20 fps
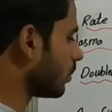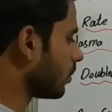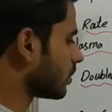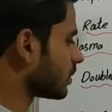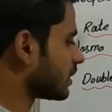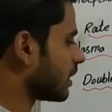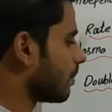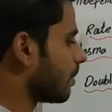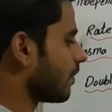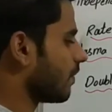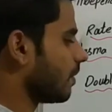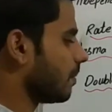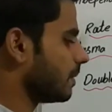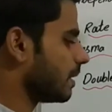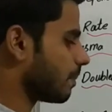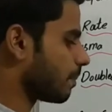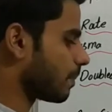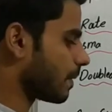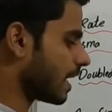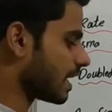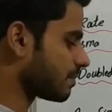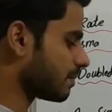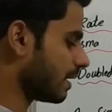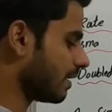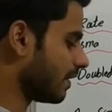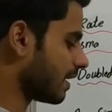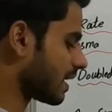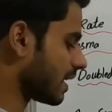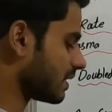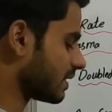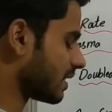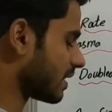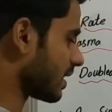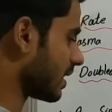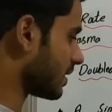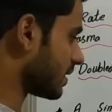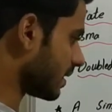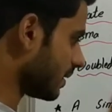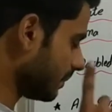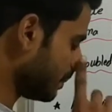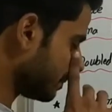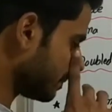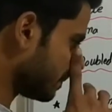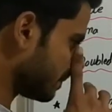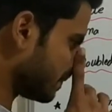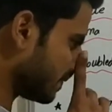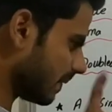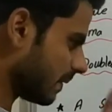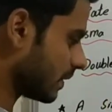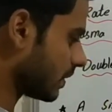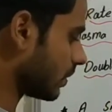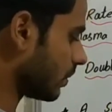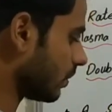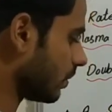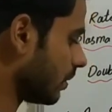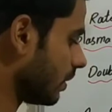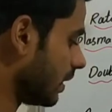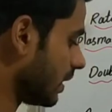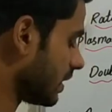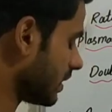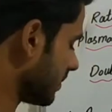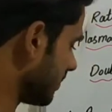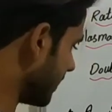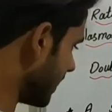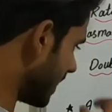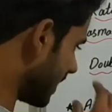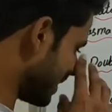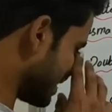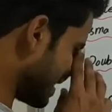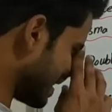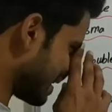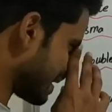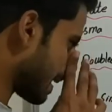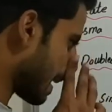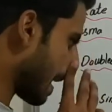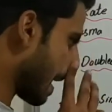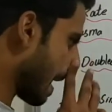dose, double with the plasma level concentration. So it is behind that.